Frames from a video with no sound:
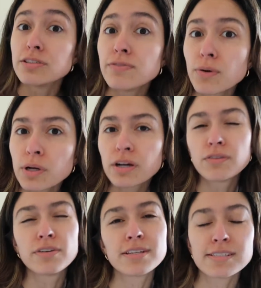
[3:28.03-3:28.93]
to Florida
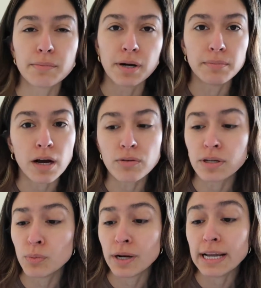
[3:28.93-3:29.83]
over the summer. I'm not
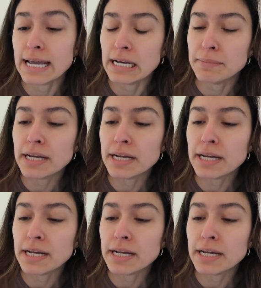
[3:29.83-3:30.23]
really wearing any